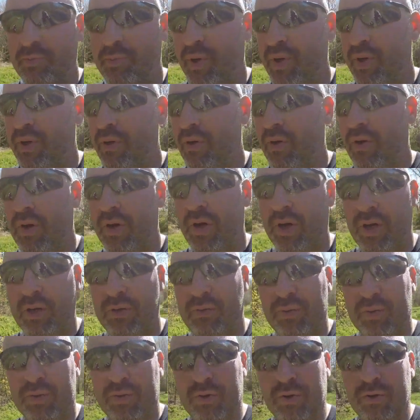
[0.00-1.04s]
point on it
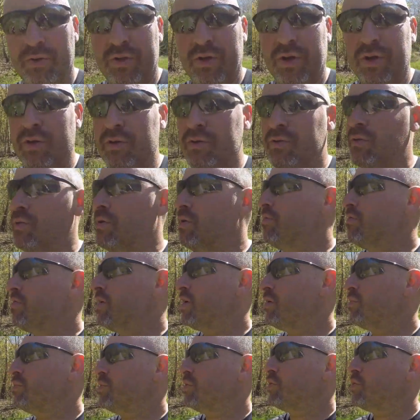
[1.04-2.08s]
would continue to
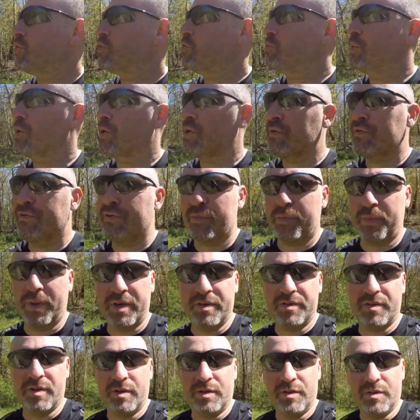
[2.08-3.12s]
develop to this beautiful
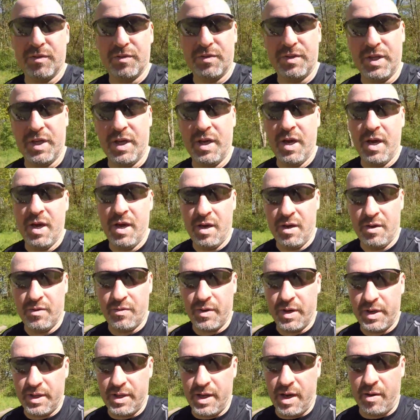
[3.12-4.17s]
place that you see
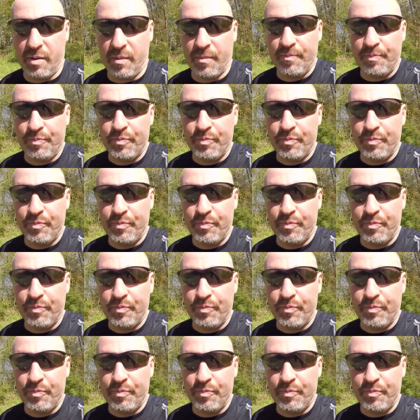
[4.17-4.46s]
right now.